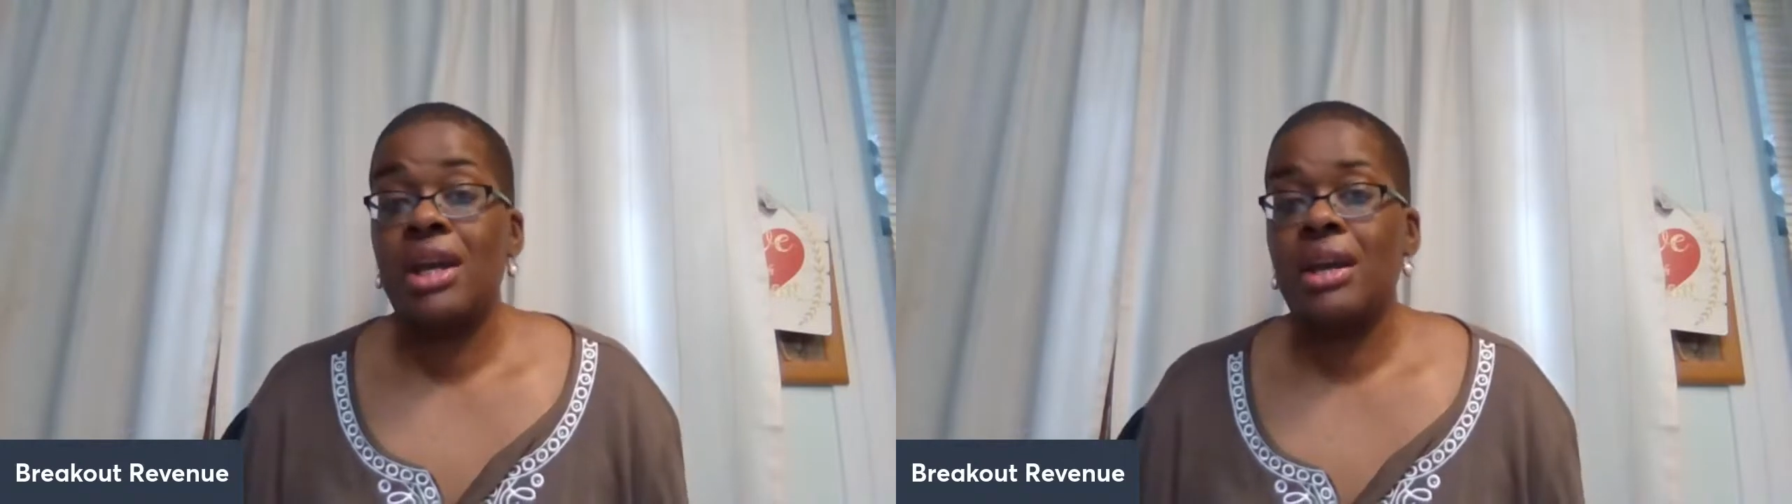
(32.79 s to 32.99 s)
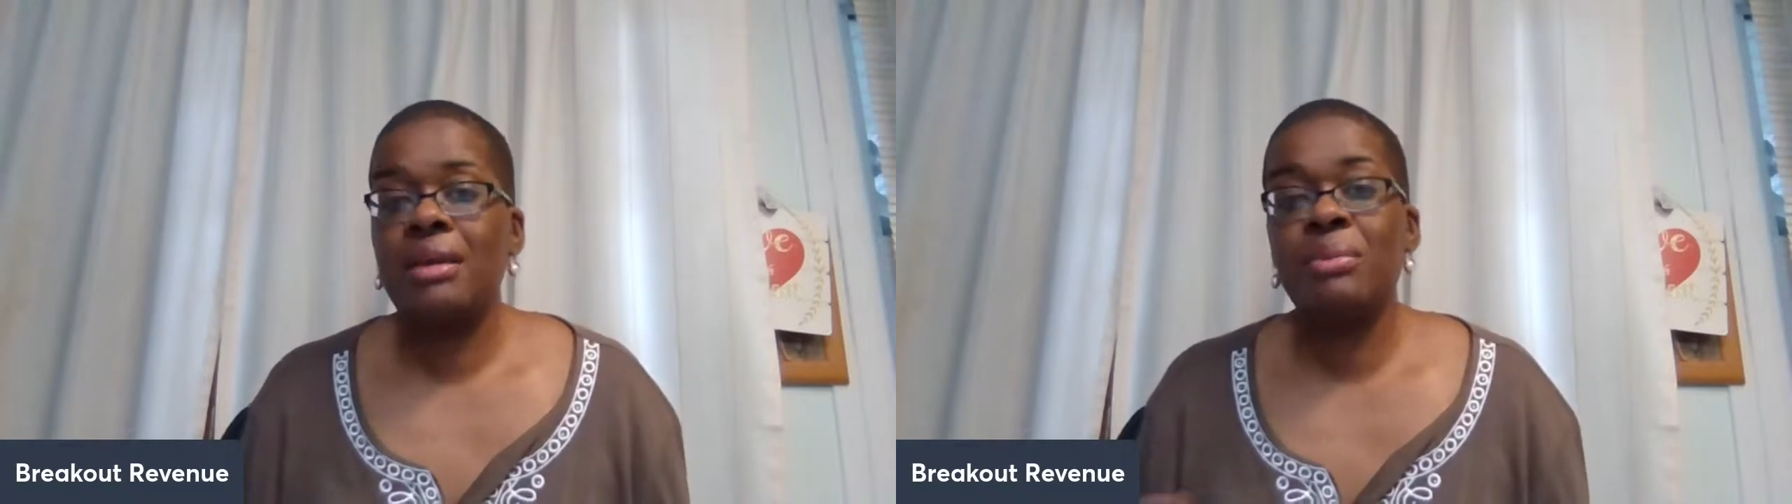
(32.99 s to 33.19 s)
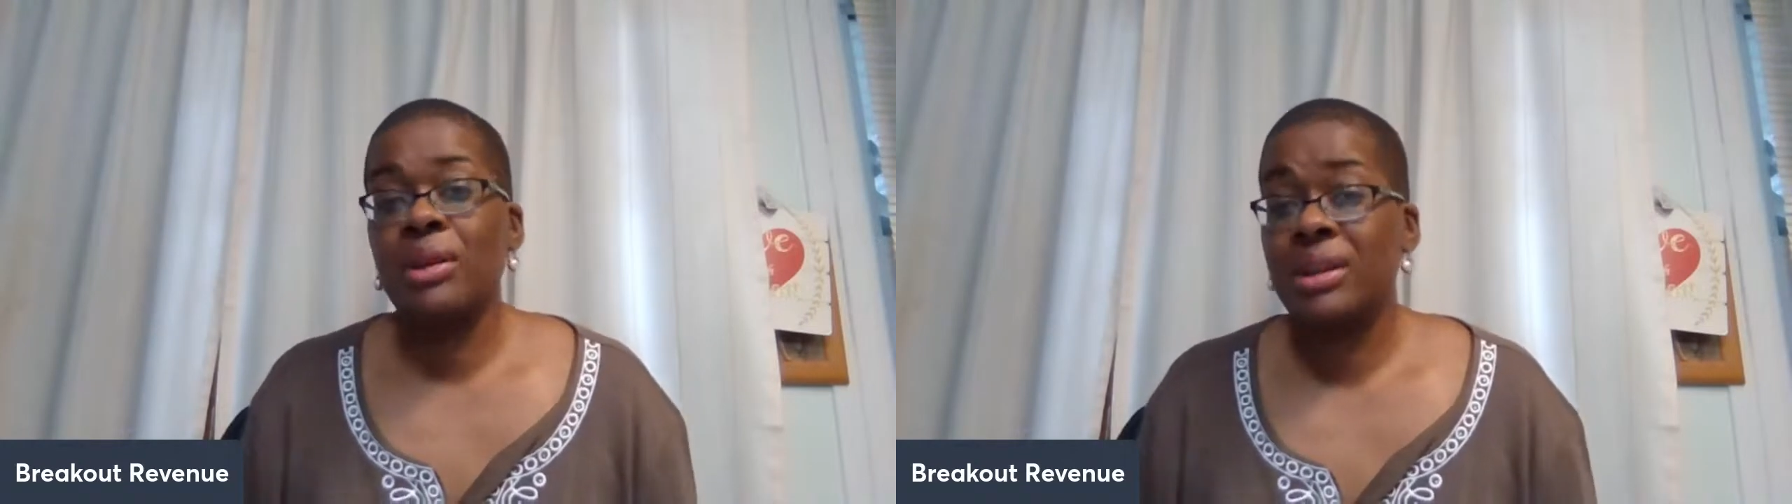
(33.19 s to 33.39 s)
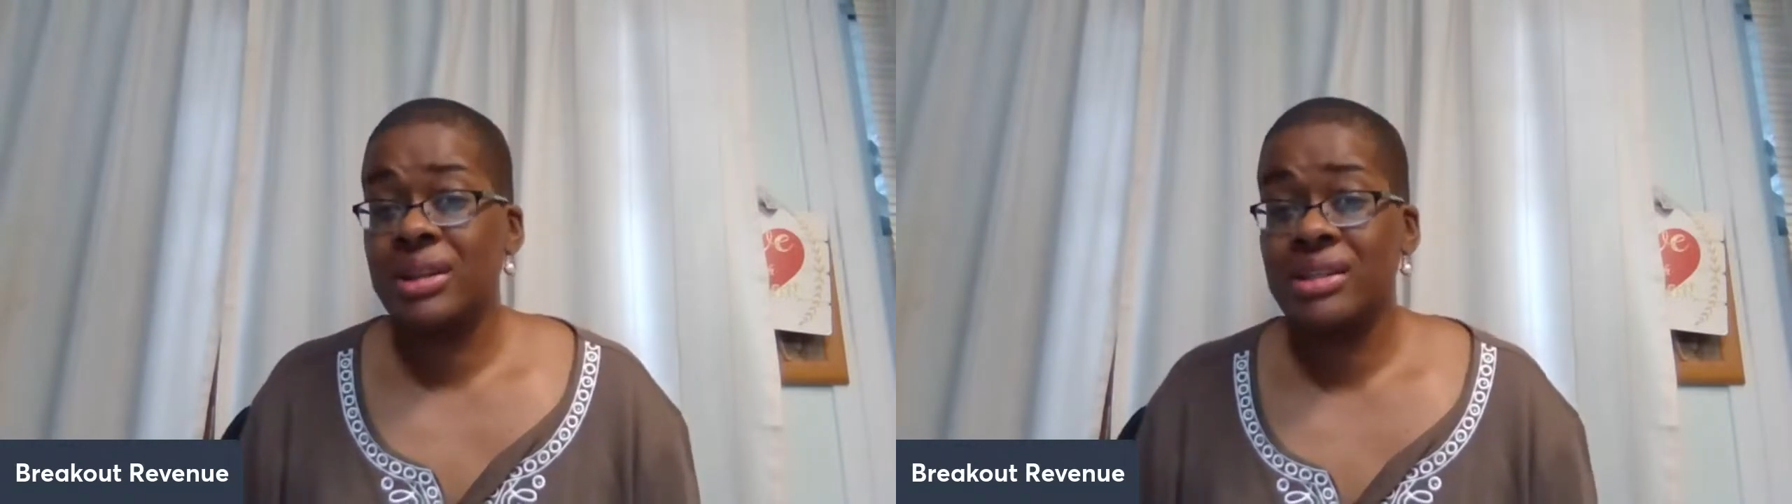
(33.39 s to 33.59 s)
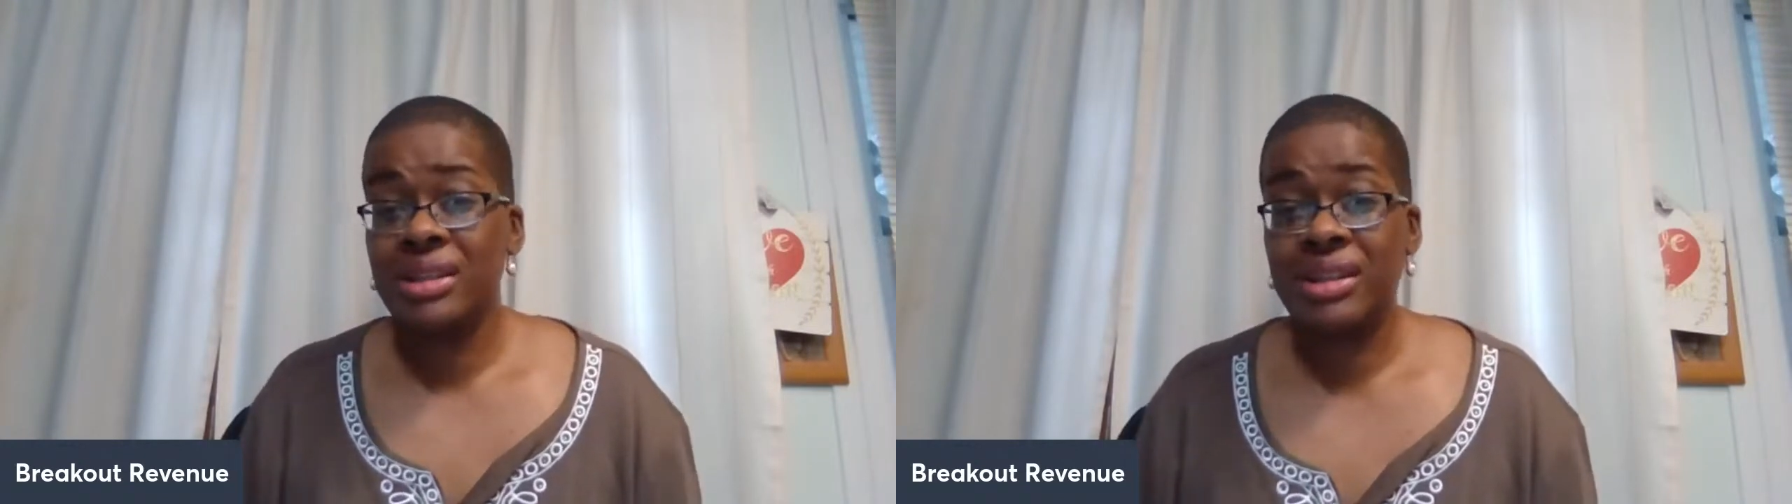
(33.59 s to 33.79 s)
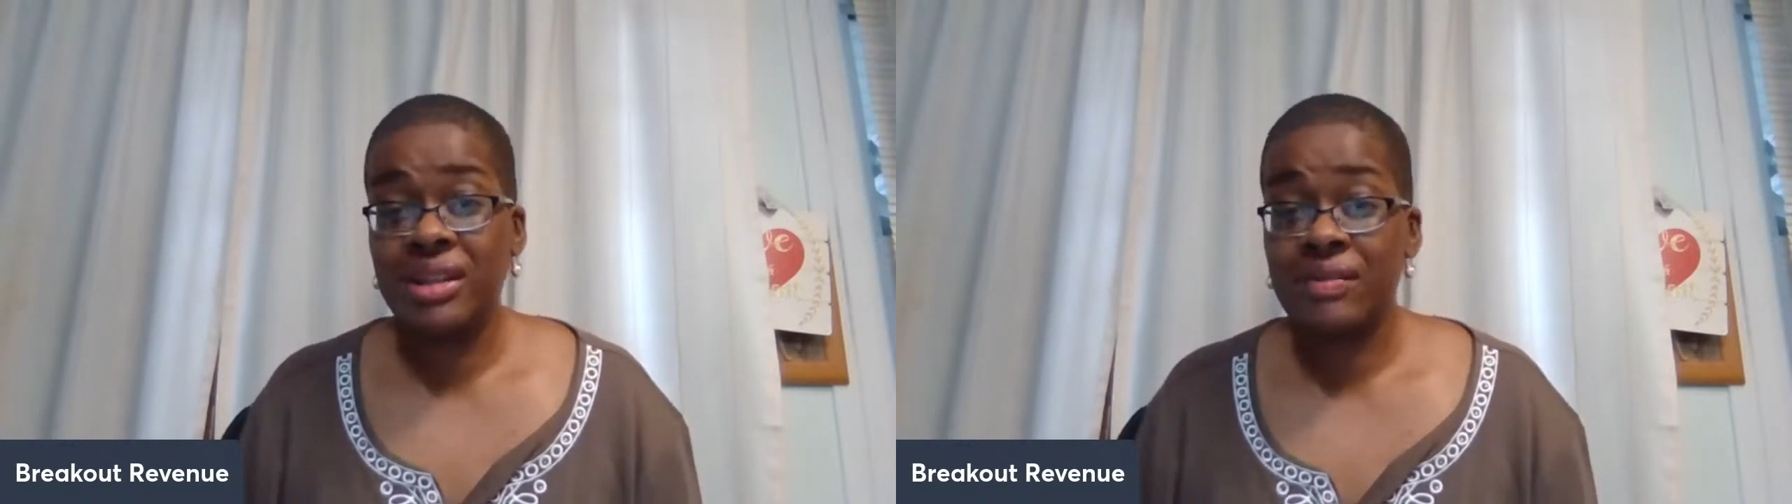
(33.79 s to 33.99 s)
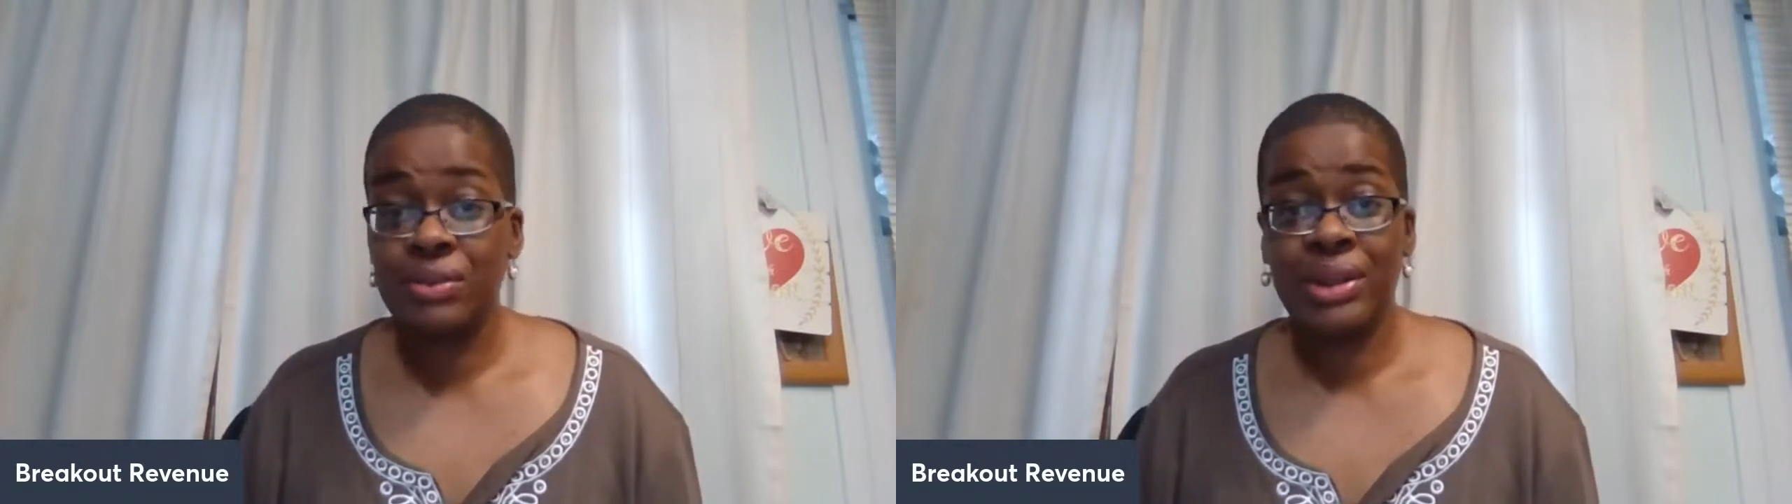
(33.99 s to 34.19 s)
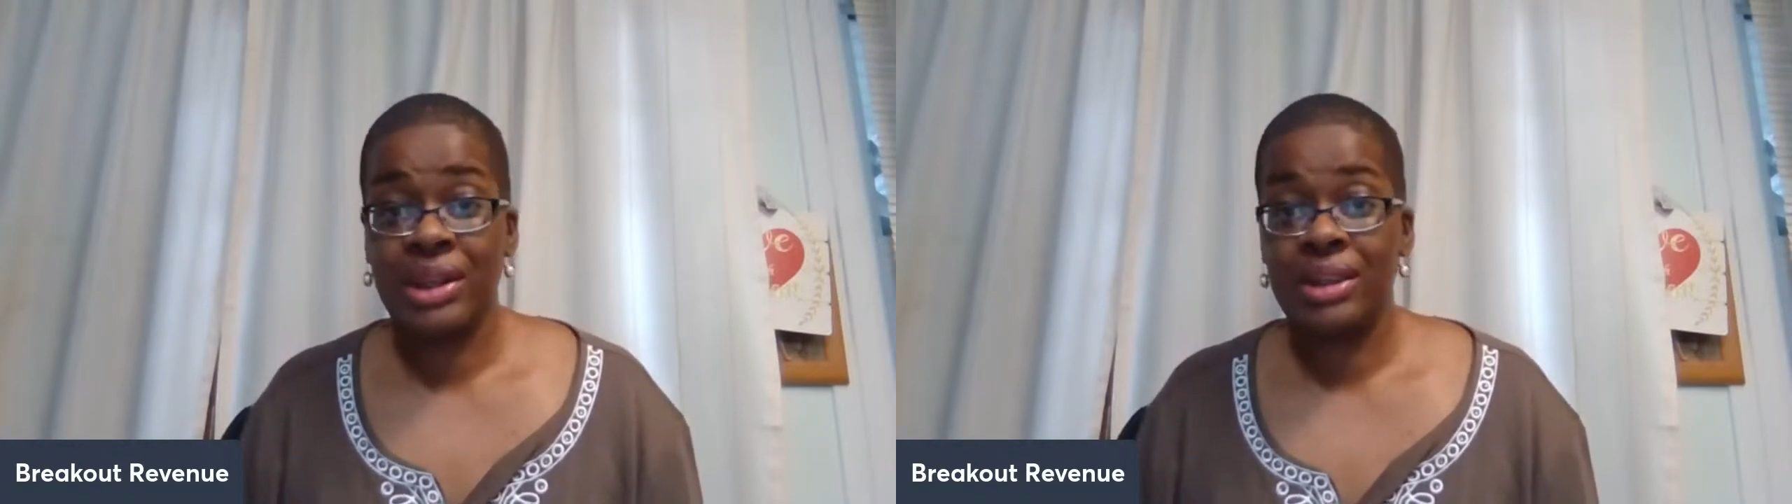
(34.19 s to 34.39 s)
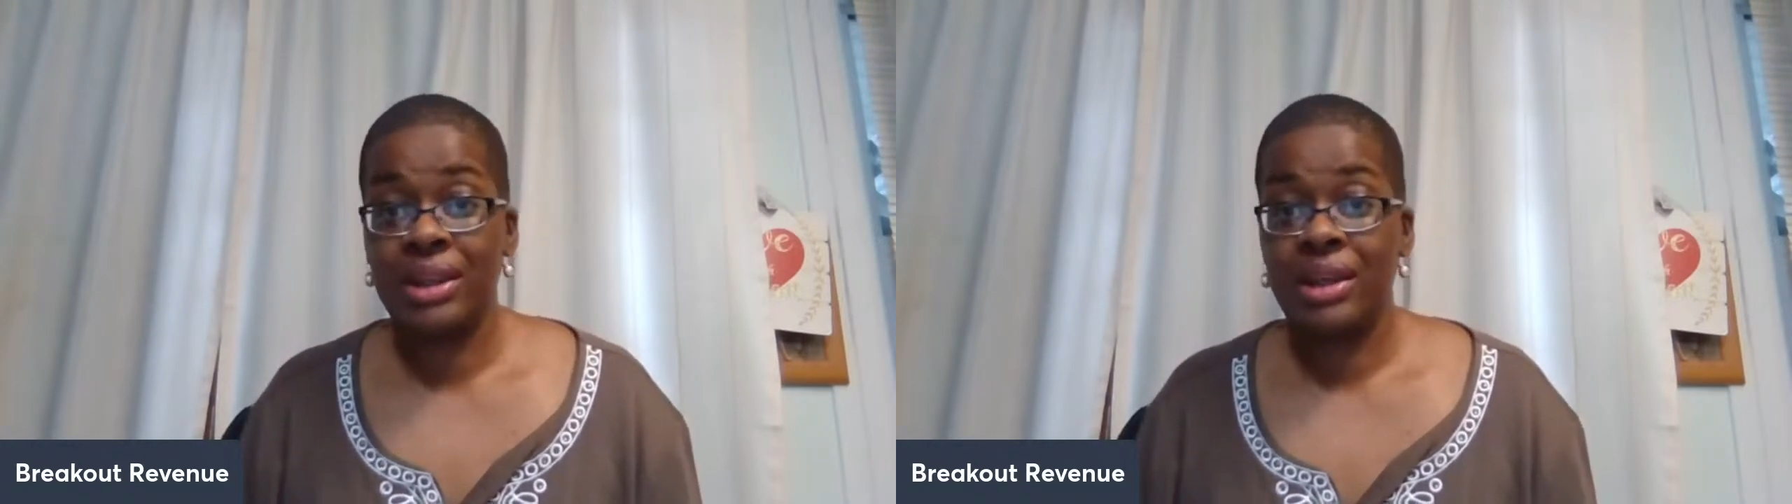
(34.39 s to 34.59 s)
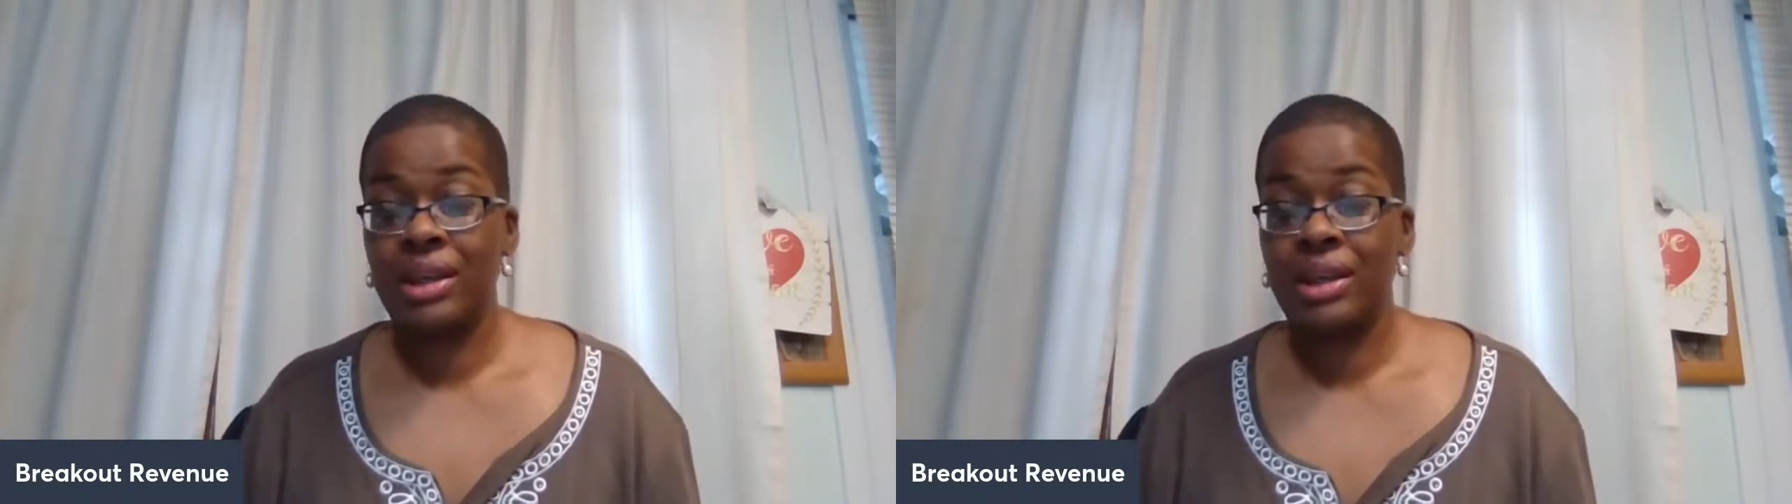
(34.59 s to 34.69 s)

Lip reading: it really doesn't give you anything.